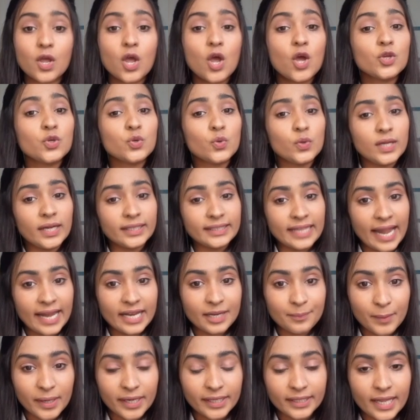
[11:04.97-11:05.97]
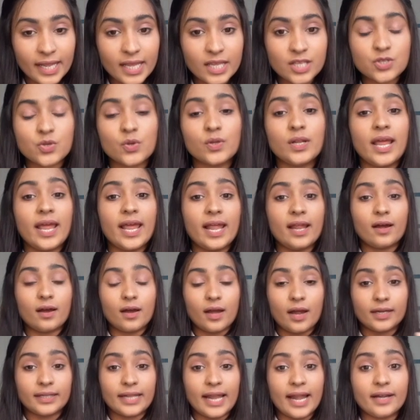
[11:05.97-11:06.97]
You will attend meetings, you will
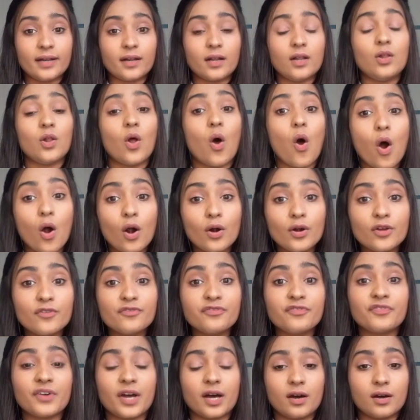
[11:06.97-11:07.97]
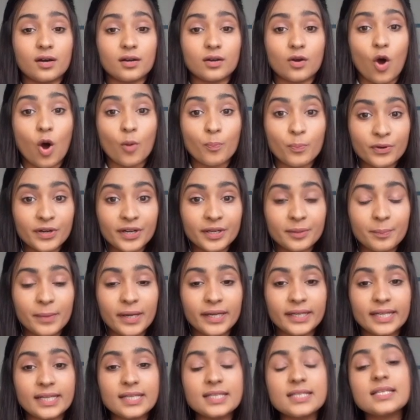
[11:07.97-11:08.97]
attend a lot of corporate
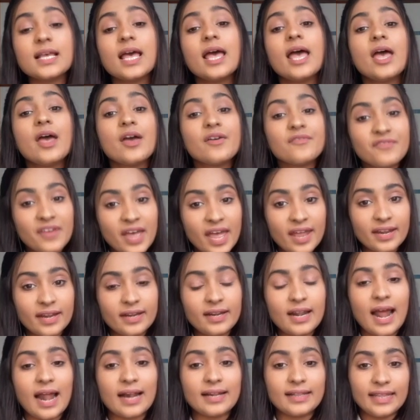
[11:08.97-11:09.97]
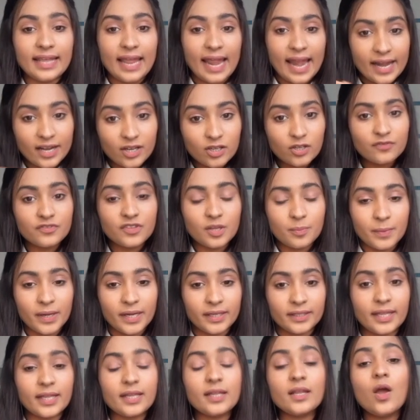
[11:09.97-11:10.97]
meetings, wherein at the end of the
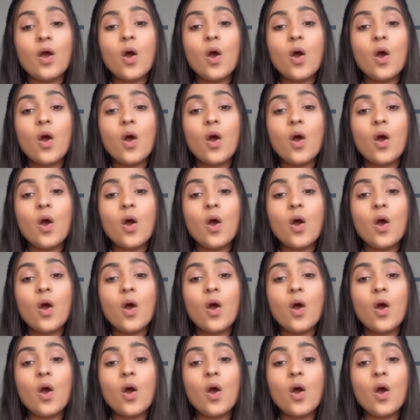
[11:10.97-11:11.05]
meeting,